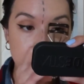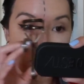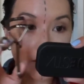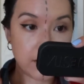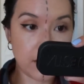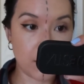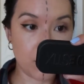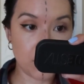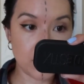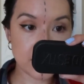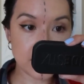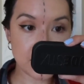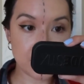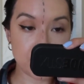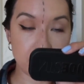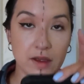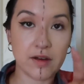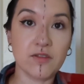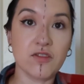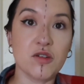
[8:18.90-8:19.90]
that wasn't
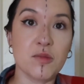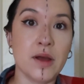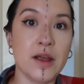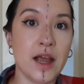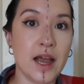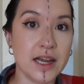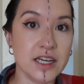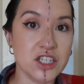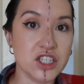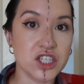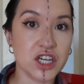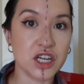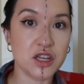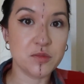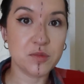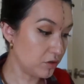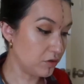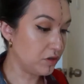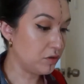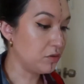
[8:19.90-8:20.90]
meant for my eye shape.
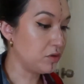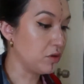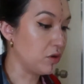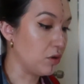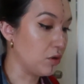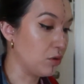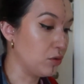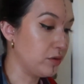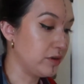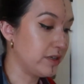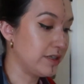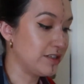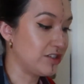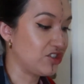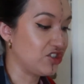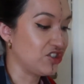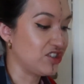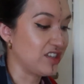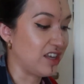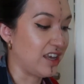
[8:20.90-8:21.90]
So it would always
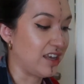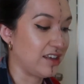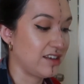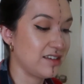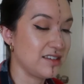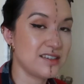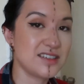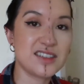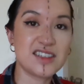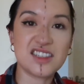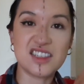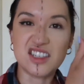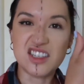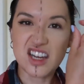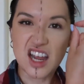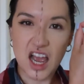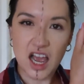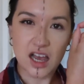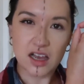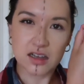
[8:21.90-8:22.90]
just like
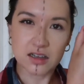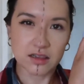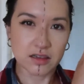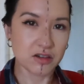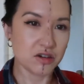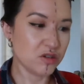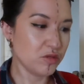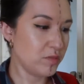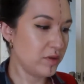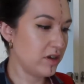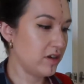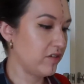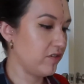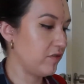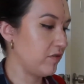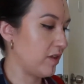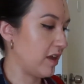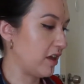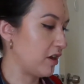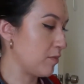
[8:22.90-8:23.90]
snag a little bit
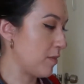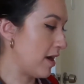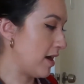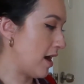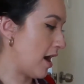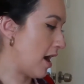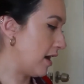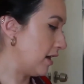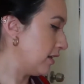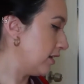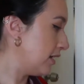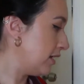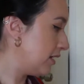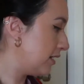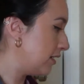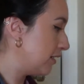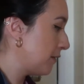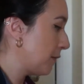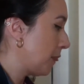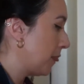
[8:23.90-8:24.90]
of like my
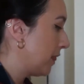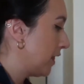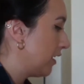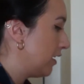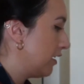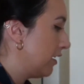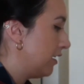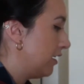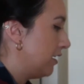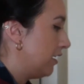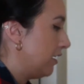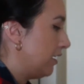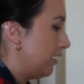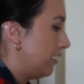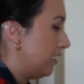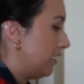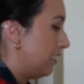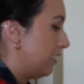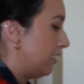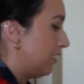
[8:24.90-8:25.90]
eyelid.
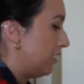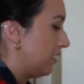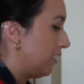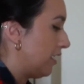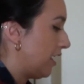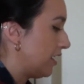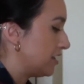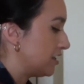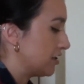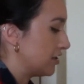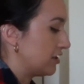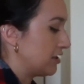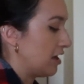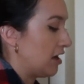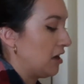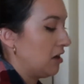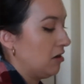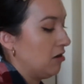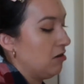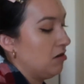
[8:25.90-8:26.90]
And I just
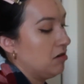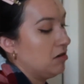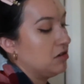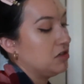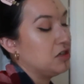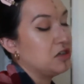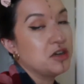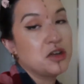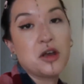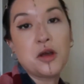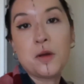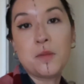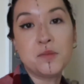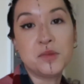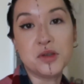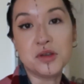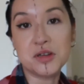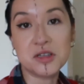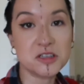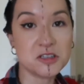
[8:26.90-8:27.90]
thought, you know,
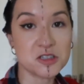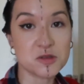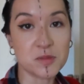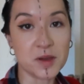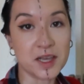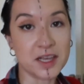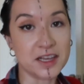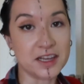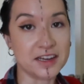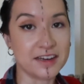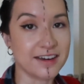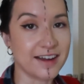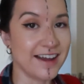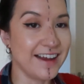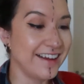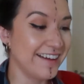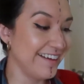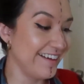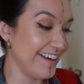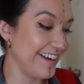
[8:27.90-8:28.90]
beauty is pain.
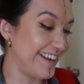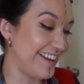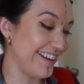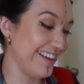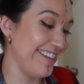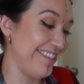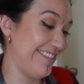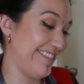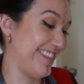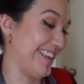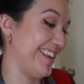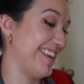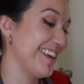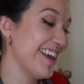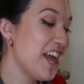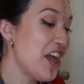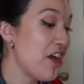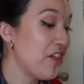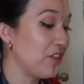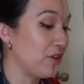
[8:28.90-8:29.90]
I didn't think
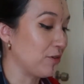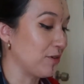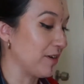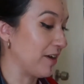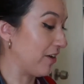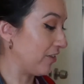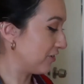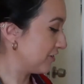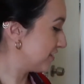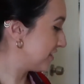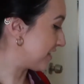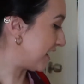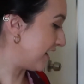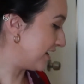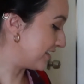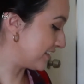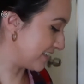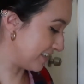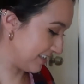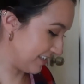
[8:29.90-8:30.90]
there were other
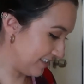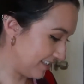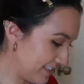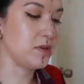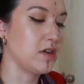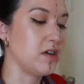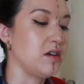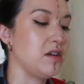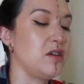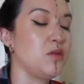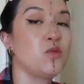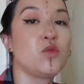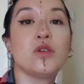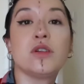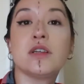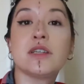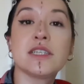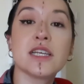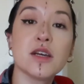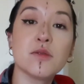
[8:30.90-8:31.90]
sizes, but I will
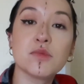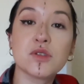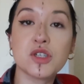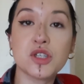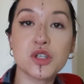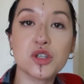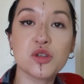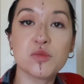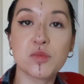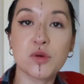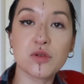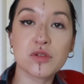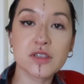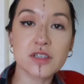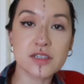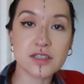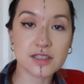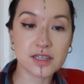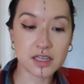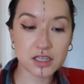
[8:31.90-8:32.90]
attempt to do the
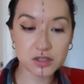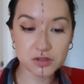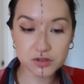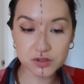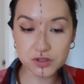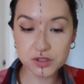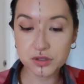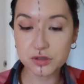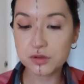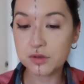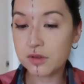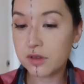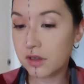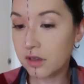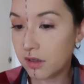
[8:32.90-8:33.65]
boldness I used to.